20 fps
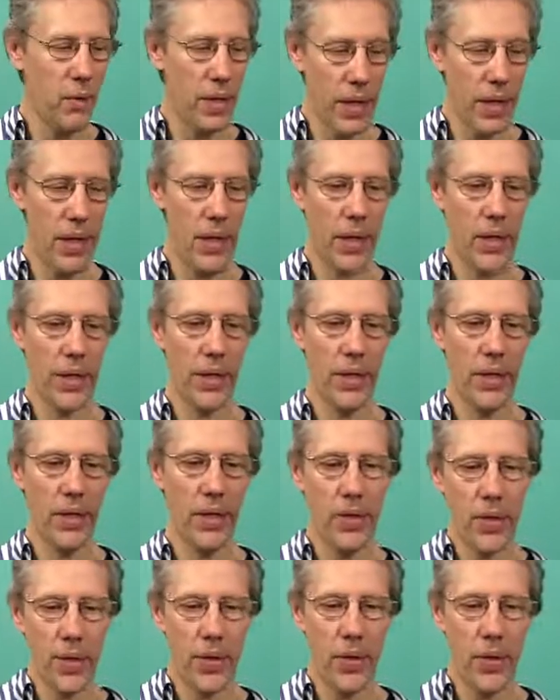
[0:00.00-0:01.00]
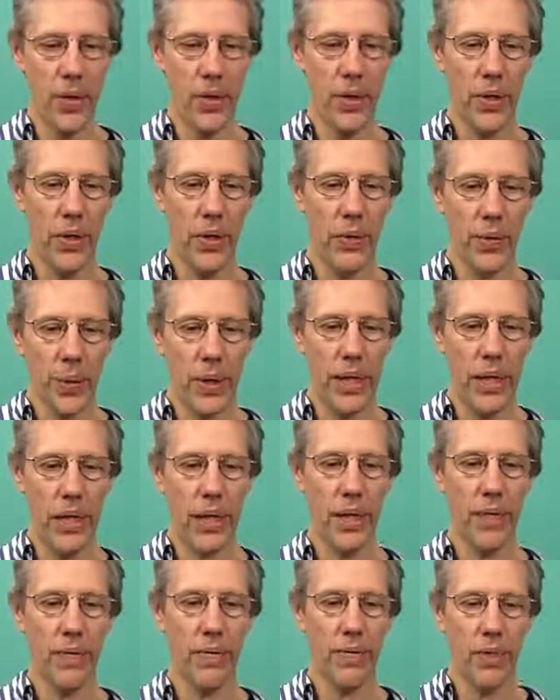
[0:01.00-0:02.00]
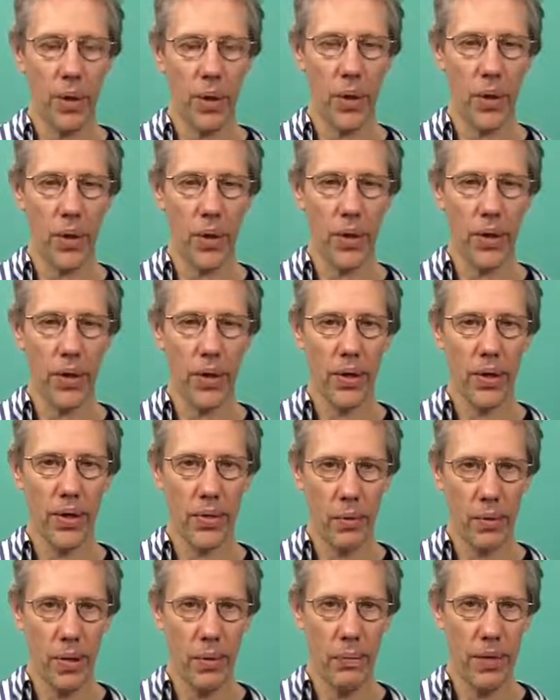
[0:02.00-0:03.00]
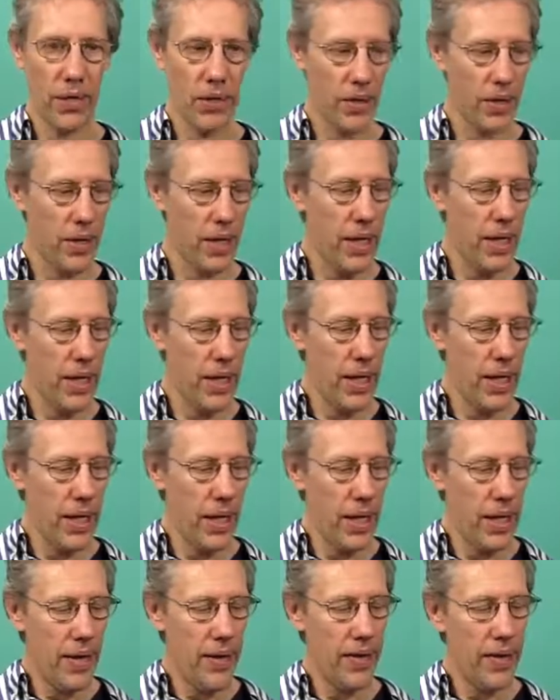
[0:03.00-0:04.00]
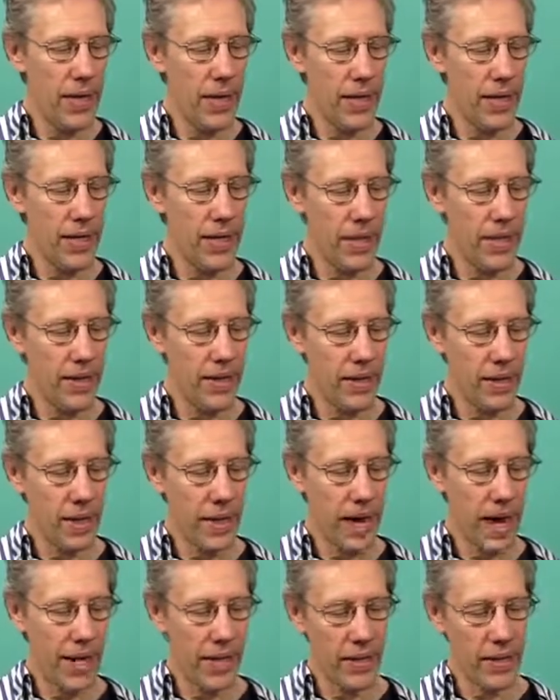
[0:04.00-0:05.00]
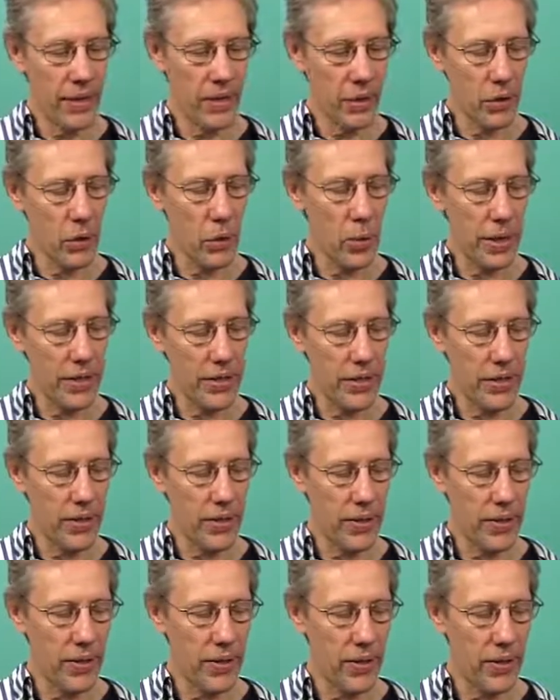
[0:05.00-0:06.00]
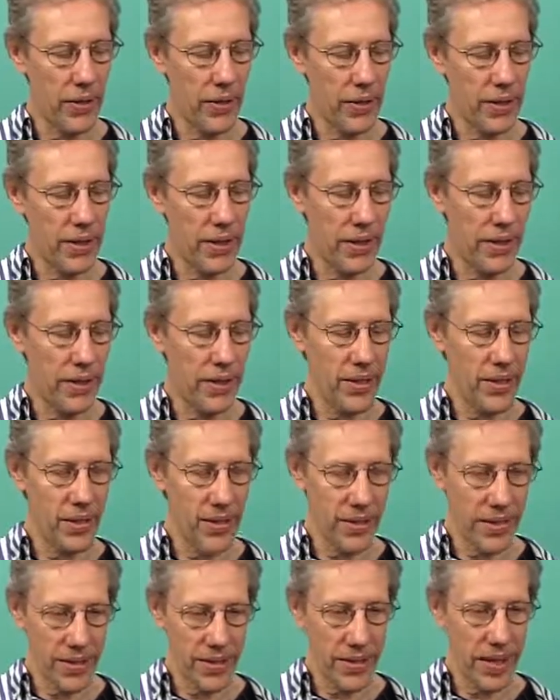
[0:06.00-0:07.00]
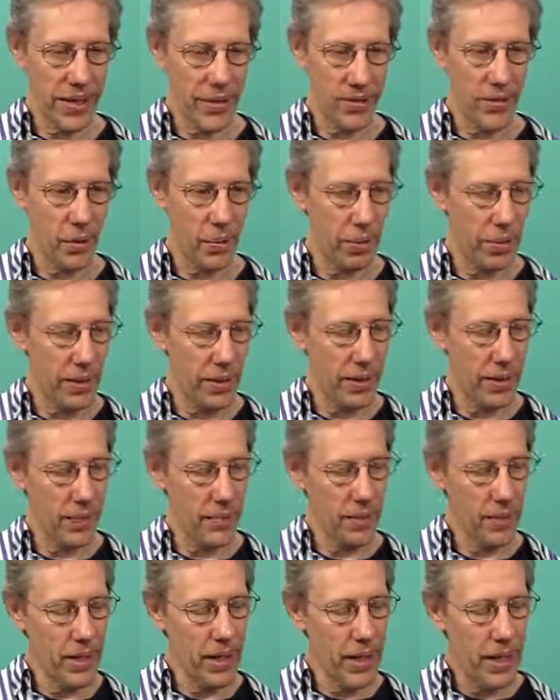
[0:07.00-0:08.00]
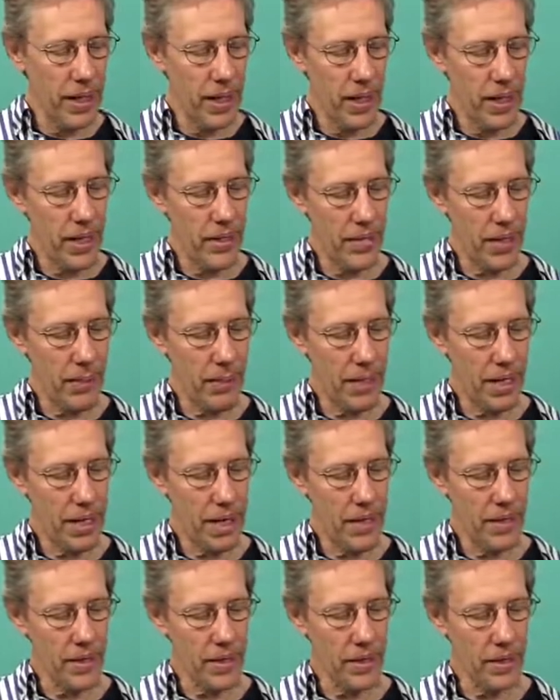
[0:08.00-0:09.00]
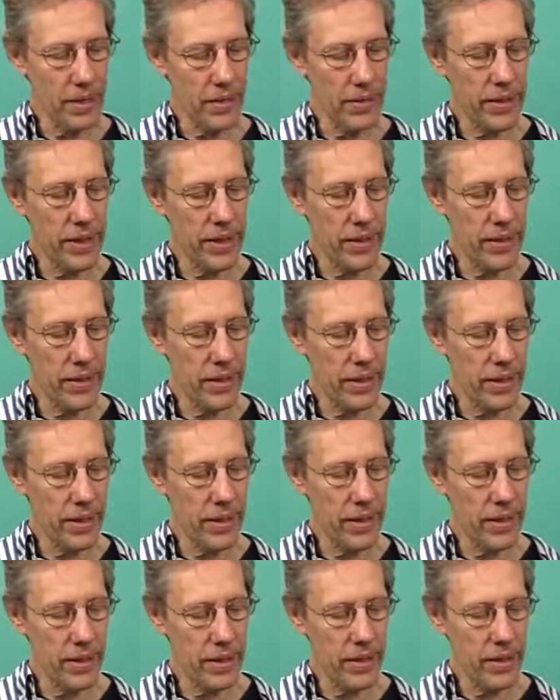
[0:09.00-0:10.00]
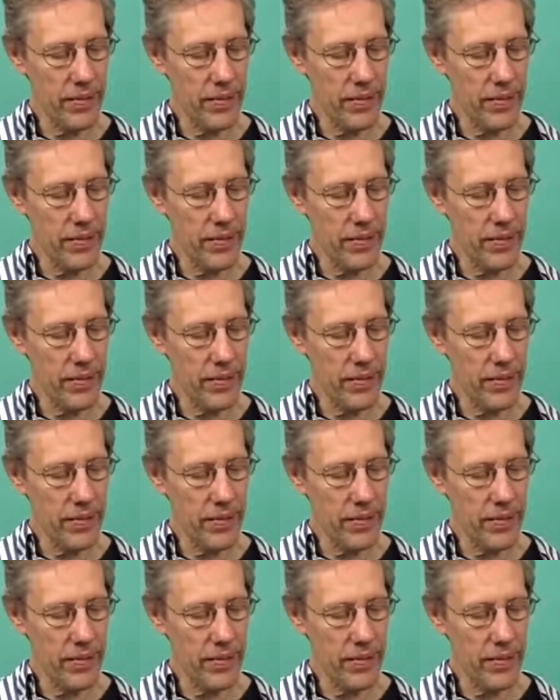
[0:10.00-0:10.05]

1, 2, 3, 4. It's 1 measure. Then I added a little twist to the song so it didn't just sound so plain. Is I'm going to add this little dissonant